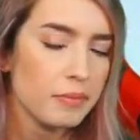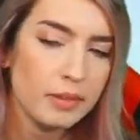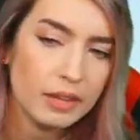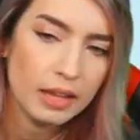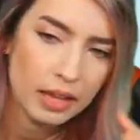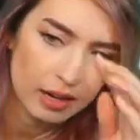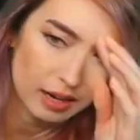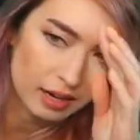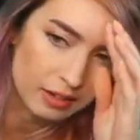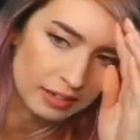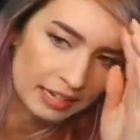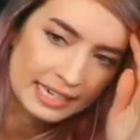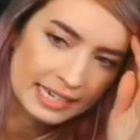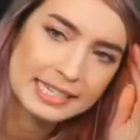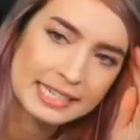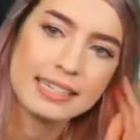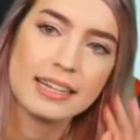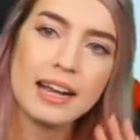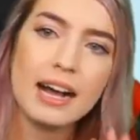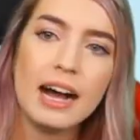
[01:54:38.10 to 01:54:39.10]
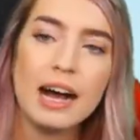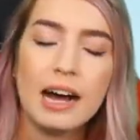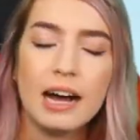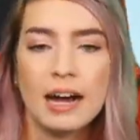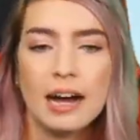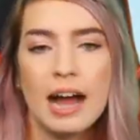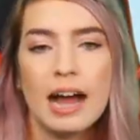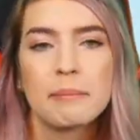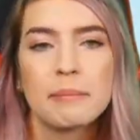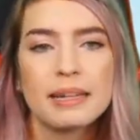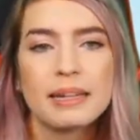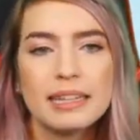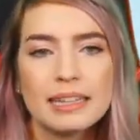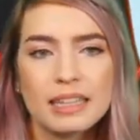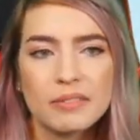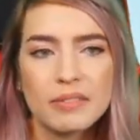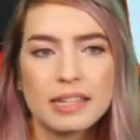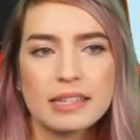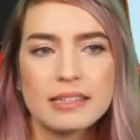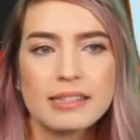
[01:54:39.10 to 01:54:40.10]
All right, I'm gonna
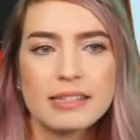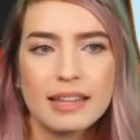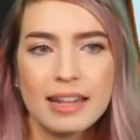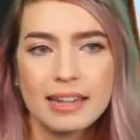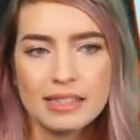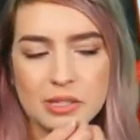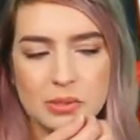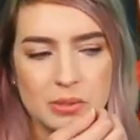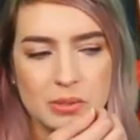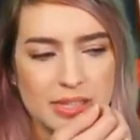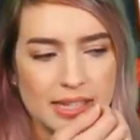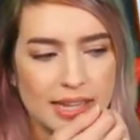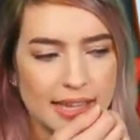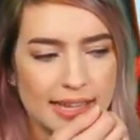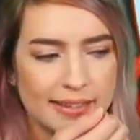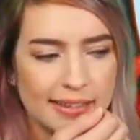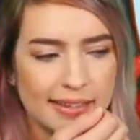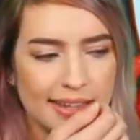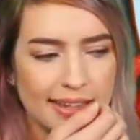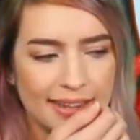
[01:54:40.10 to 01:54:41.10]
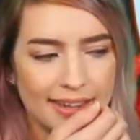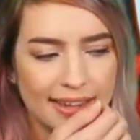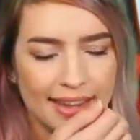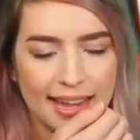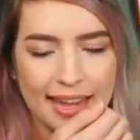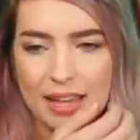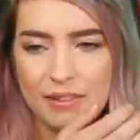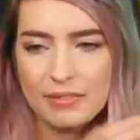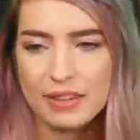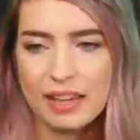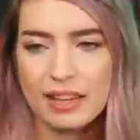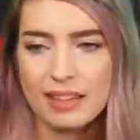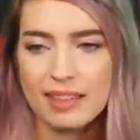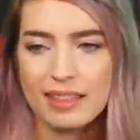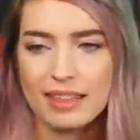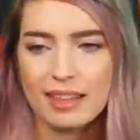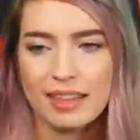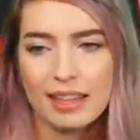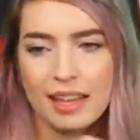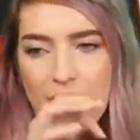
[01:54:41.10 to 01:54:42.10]
leave this. Let it do its AFK
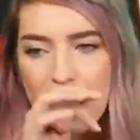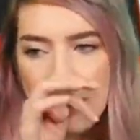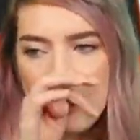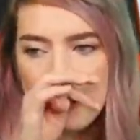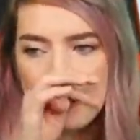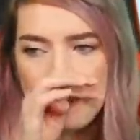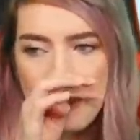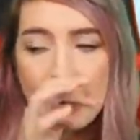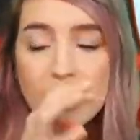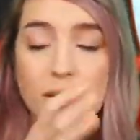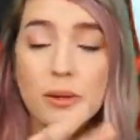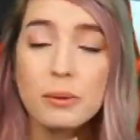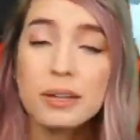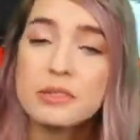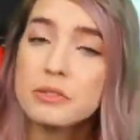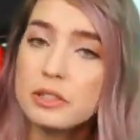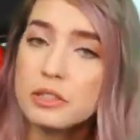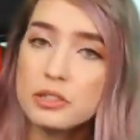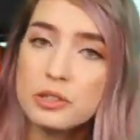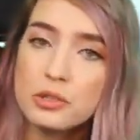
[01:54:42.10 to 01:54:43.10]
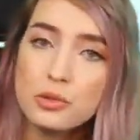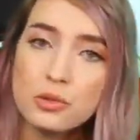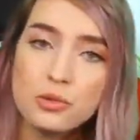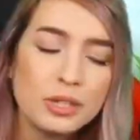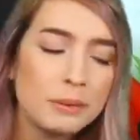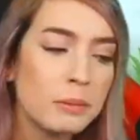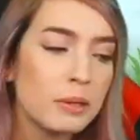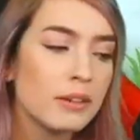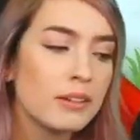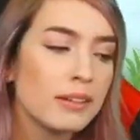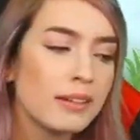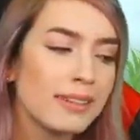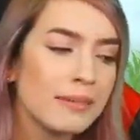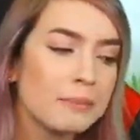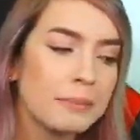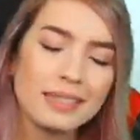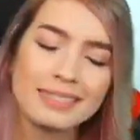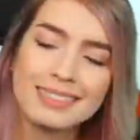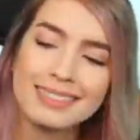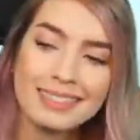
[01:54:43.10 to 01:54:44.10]
thing. I know I started stream early,
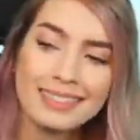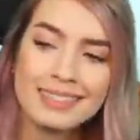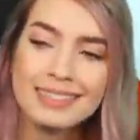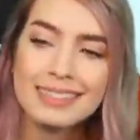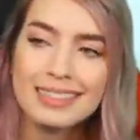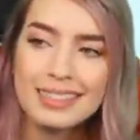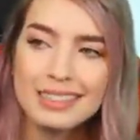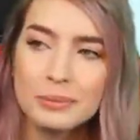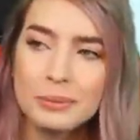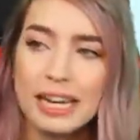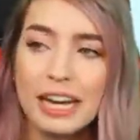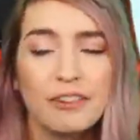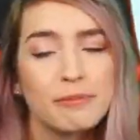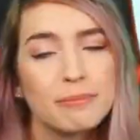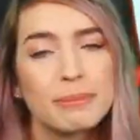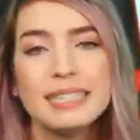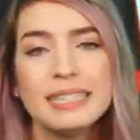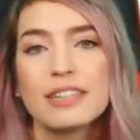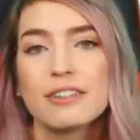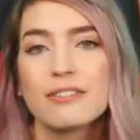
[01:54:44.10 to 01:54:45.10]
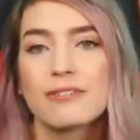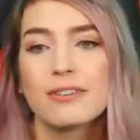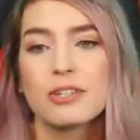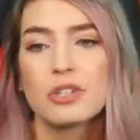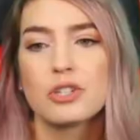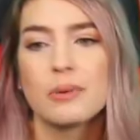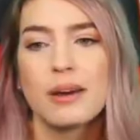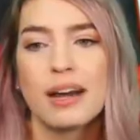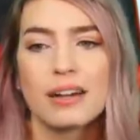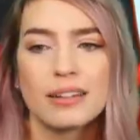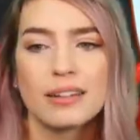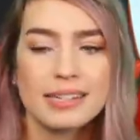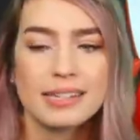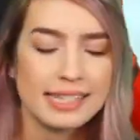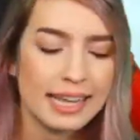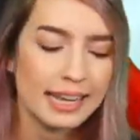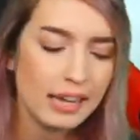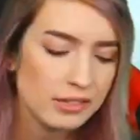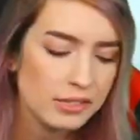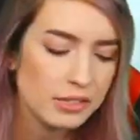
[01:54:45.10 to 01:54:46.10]
but technically we have been here for 2 hours.
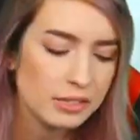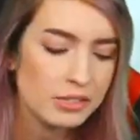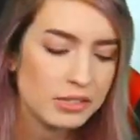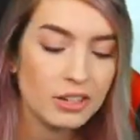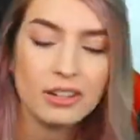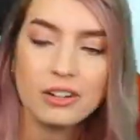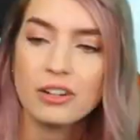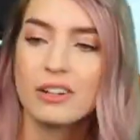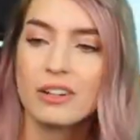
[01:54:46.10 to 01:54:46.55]
I also started early